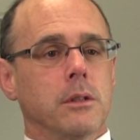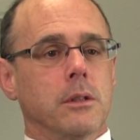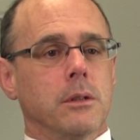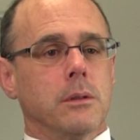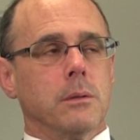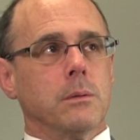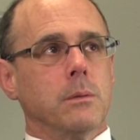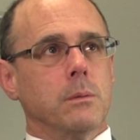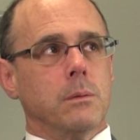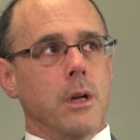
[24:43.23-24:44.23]
Yep.
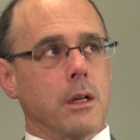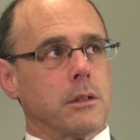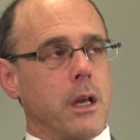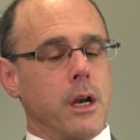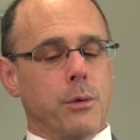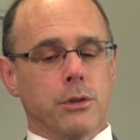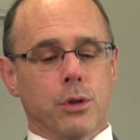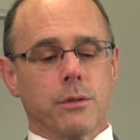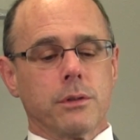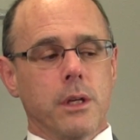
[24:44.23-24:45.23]
Youngstown Air
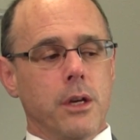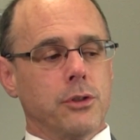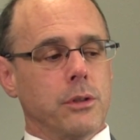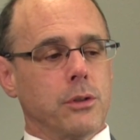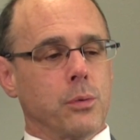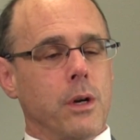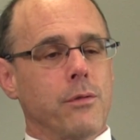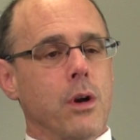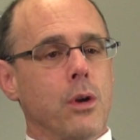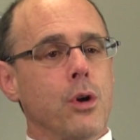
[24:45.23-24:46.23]
Reserve Station is one
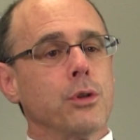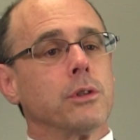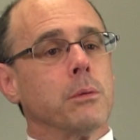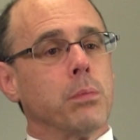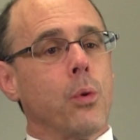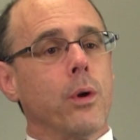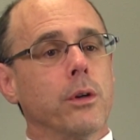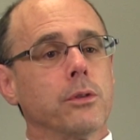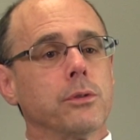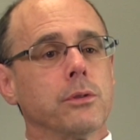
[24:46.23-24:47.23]
of our largest
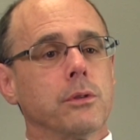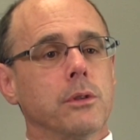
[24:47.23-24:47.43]
employers.